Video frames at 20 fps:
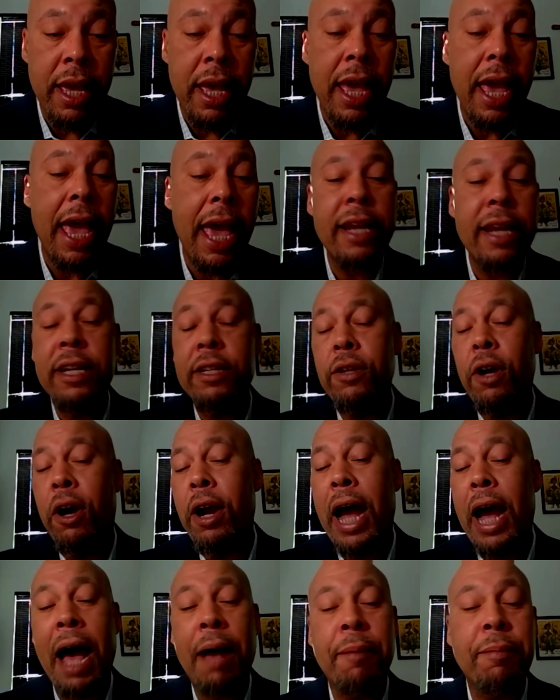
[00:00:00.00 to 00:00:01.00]
And it's our
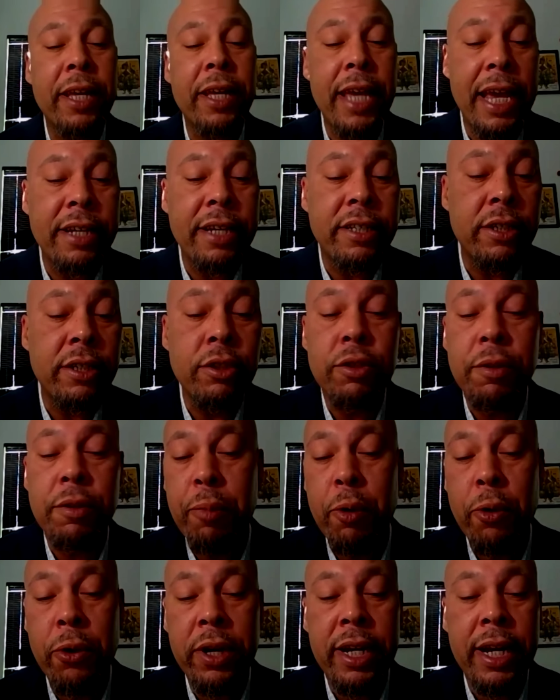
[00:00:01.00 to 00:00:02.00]
obligation to
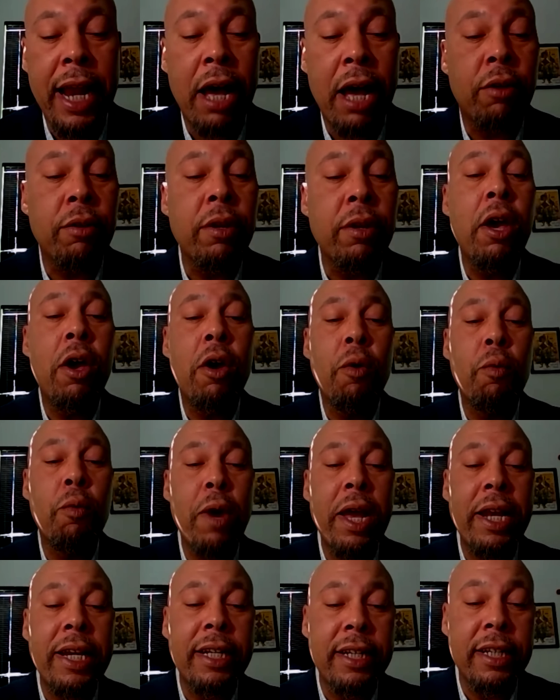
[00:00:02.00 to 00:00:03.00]
point it out
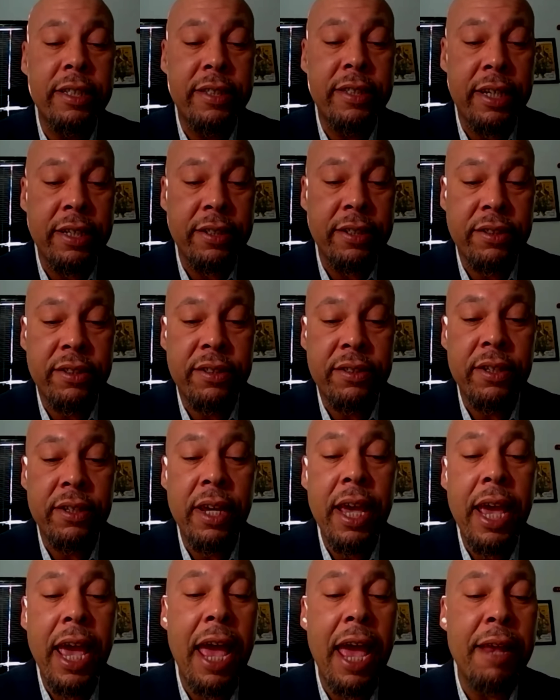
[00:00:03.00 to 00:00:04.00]
when it exists
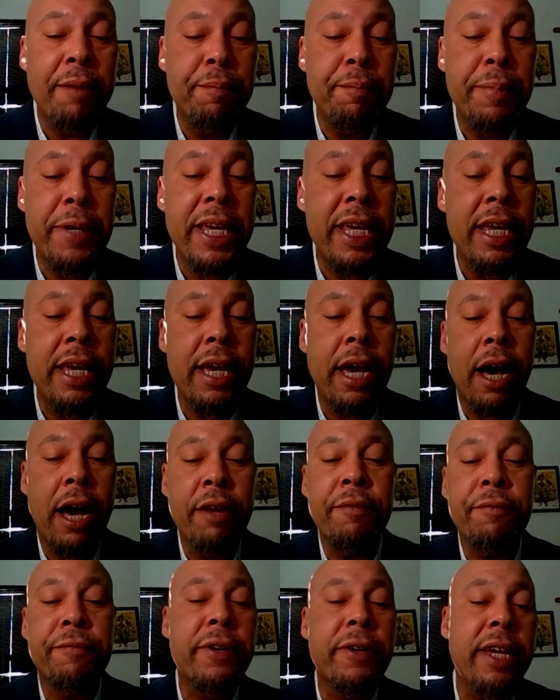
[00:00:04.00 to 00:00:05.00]
and be
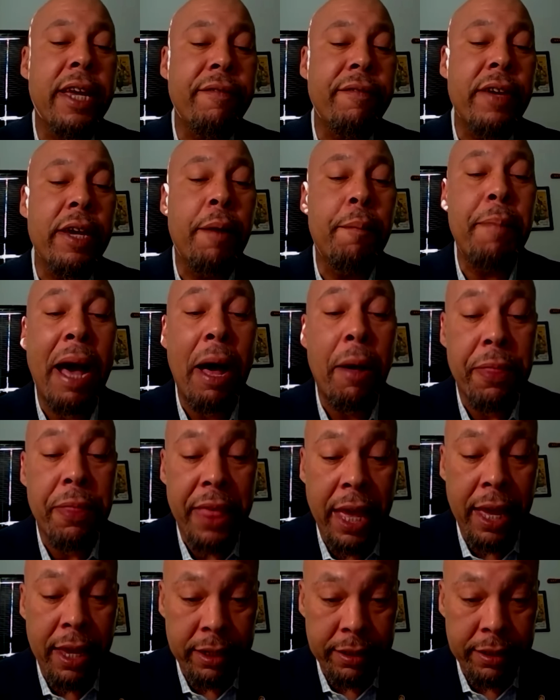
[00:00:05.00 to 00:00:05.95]
unforgiving about that.